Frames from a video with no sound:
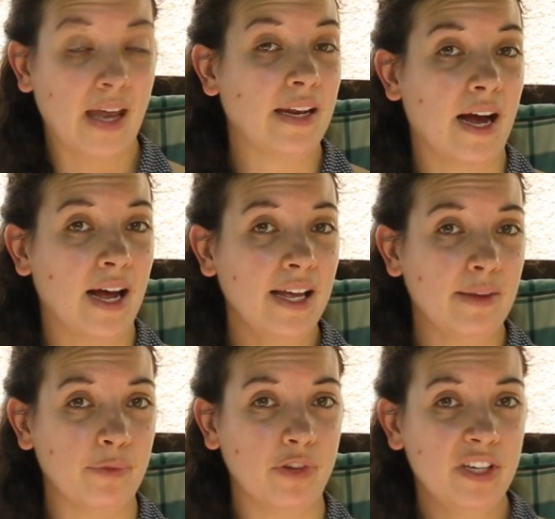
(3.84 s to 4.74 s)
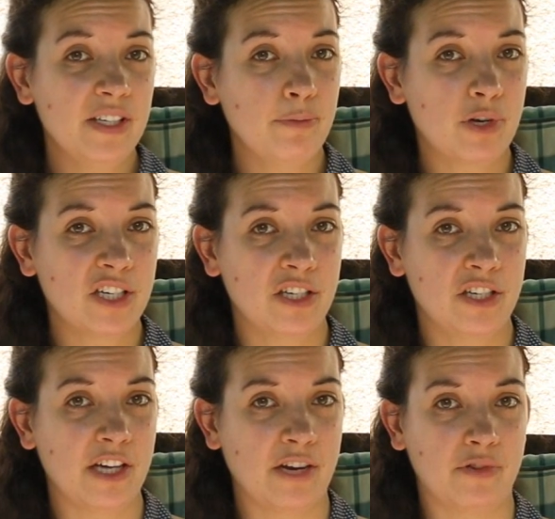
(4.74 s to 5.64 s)
And I am First
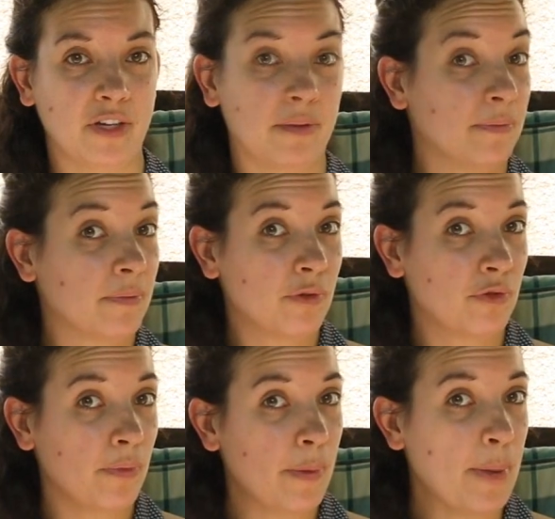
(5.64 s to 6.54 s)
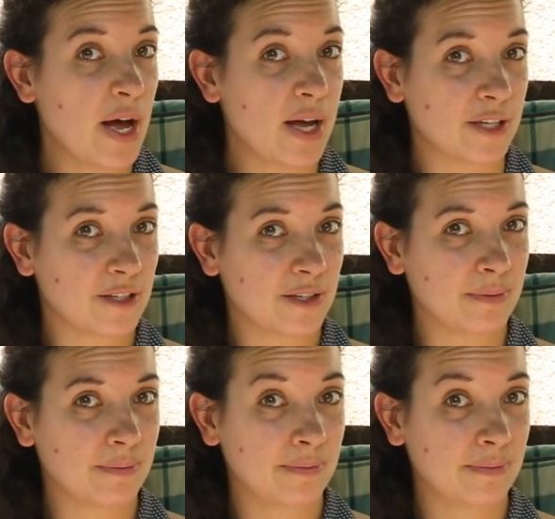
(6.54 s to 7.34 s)
Impressions Jennifer, from the past.